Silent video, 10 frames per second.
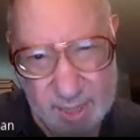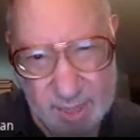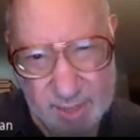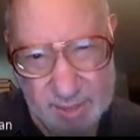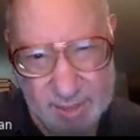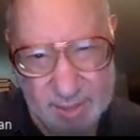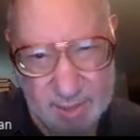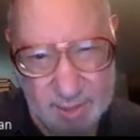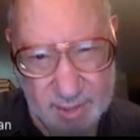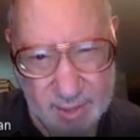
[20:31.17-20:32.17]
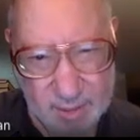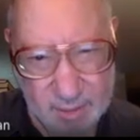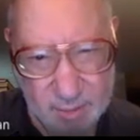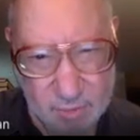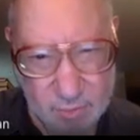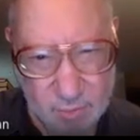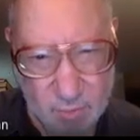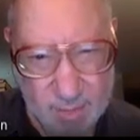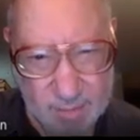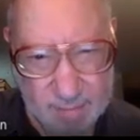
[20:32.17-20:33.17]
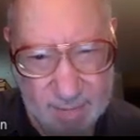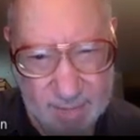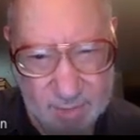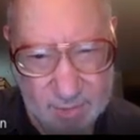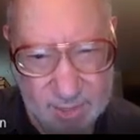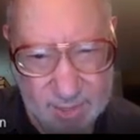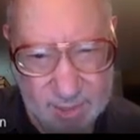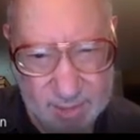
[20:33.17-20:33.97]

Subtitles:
exist in the usual mathematical sense.